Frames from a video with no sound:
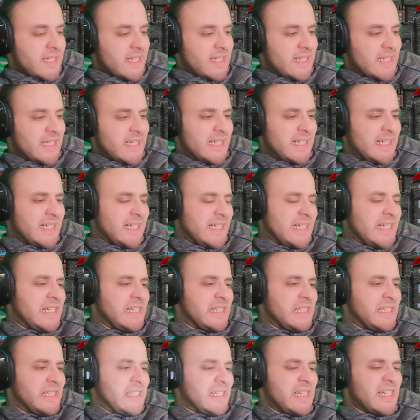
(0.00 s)

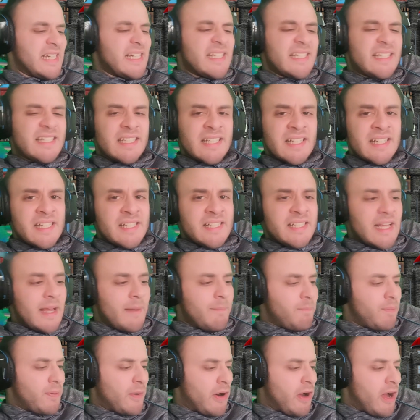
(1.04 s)
Yeah, this is
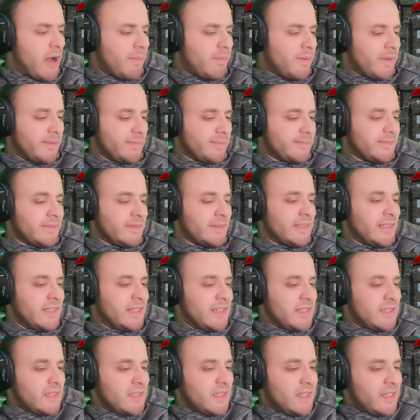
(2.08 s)
a problem.
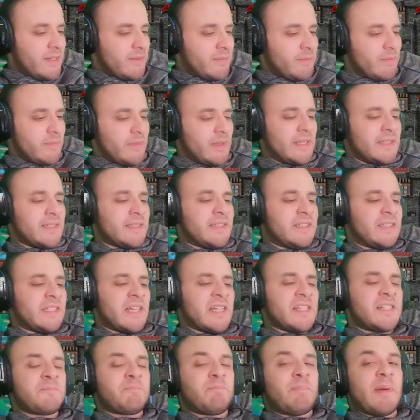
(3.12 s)
And
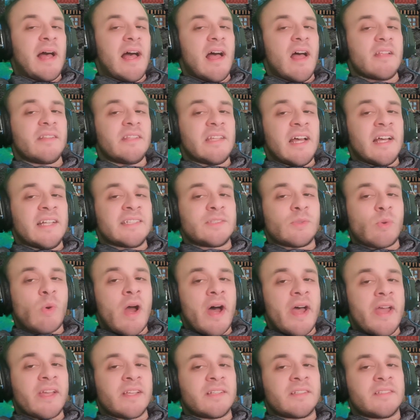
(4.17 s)
this bad as
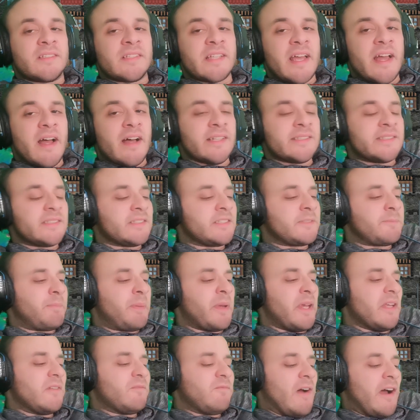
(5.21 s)
right there,
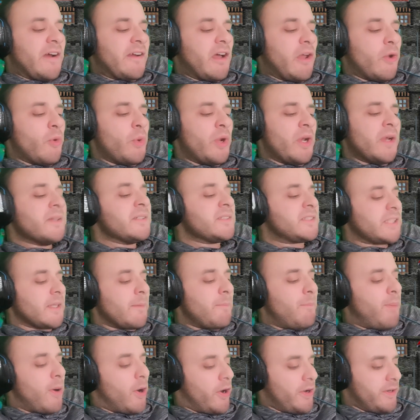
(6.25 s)
Speedwagon really
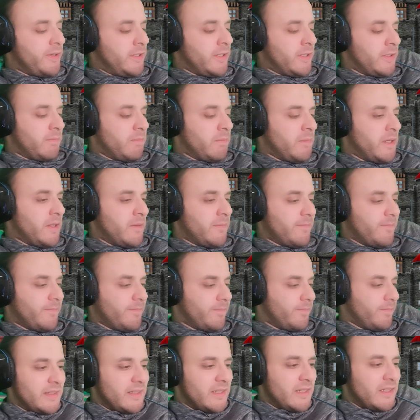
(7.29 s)
disappointed me.
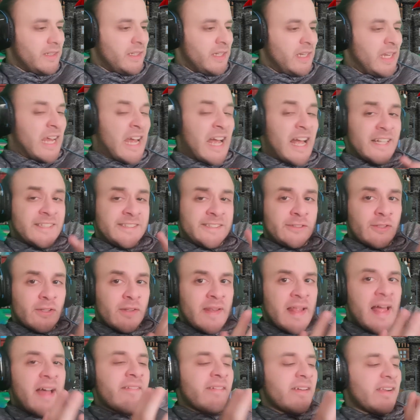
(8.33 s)
He has to
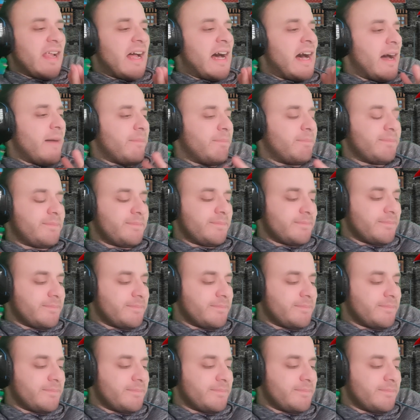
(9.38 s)
level up.